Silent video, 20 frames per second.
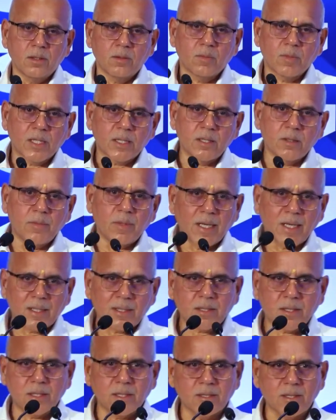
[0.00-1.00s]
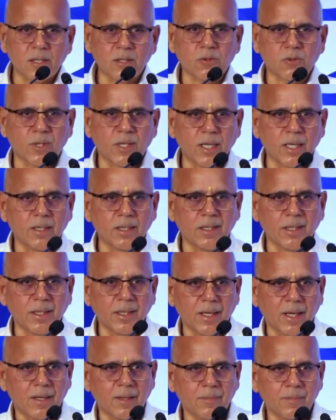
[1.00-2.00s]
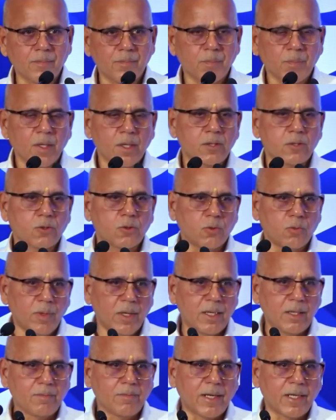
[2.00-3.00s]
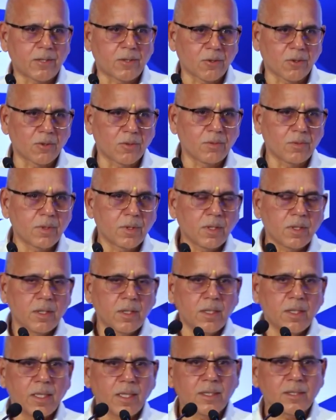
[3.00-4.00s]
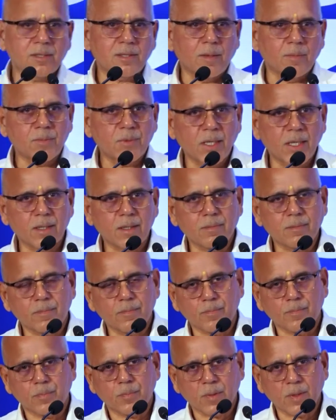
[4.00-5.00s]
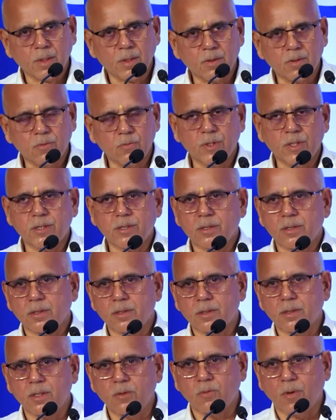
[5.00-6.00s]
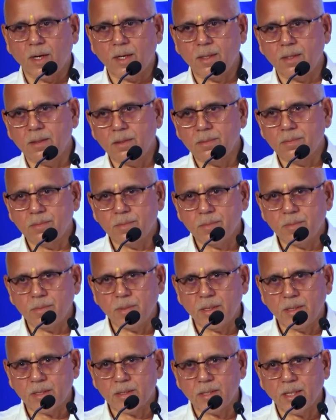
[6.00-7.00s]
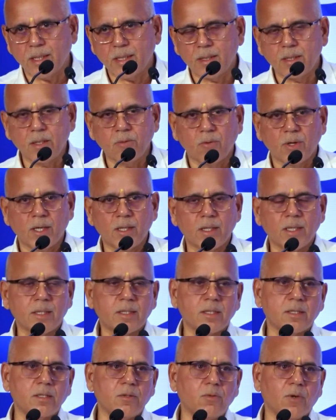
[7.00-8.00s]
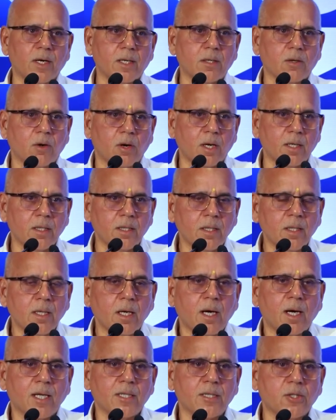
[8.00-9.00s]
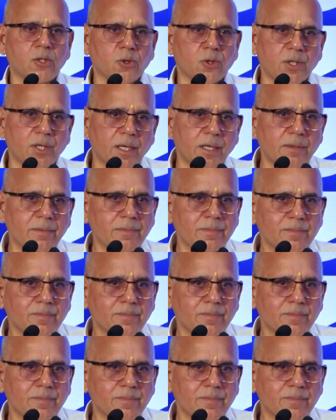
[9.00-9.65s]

But the biggest reason today in India to build metro is something which the word, it is a Hindi word, it is the word called Antyodaya.